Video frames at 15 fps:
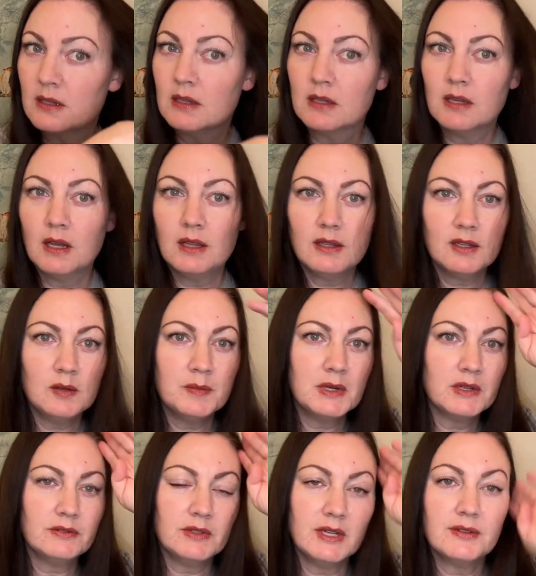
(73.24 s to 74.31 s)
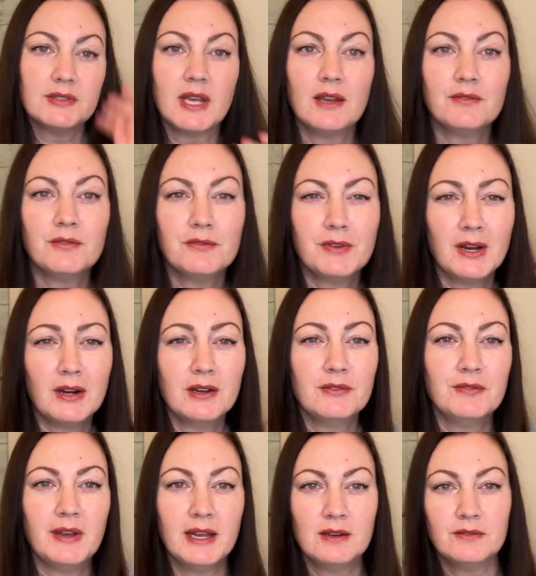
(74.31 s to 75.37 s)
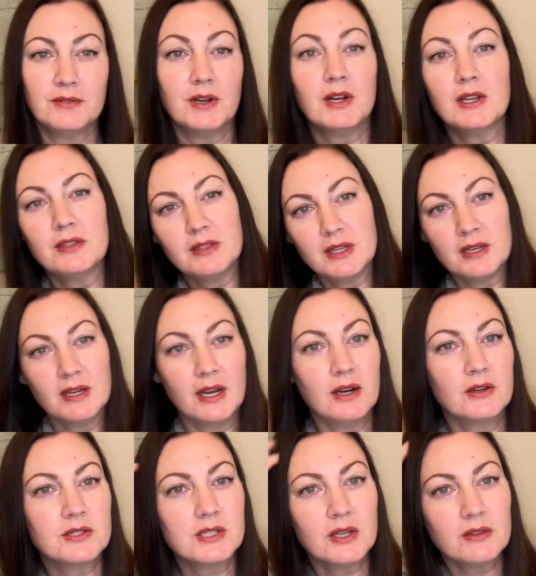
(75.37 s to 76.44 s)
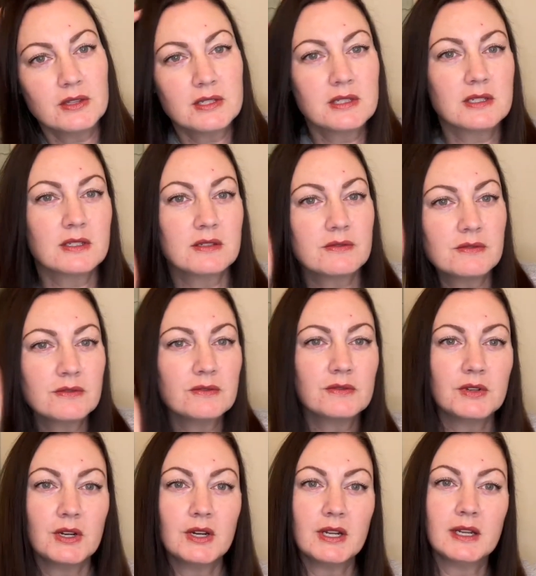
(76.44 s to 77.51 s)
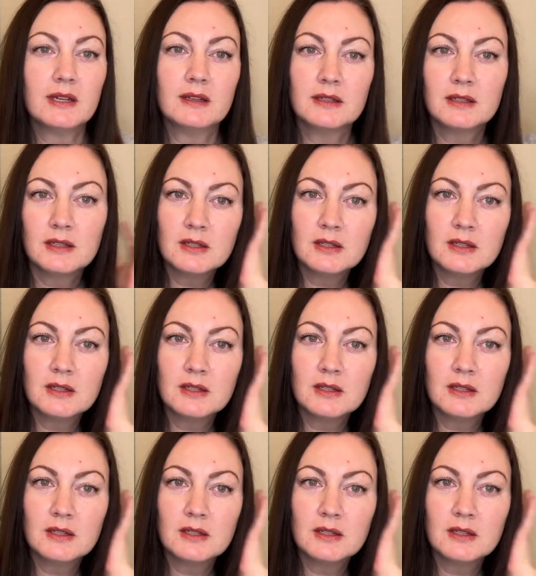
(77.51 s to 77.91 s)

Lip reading: a little bit of lift. I have a very fine, very thin hair, so this is very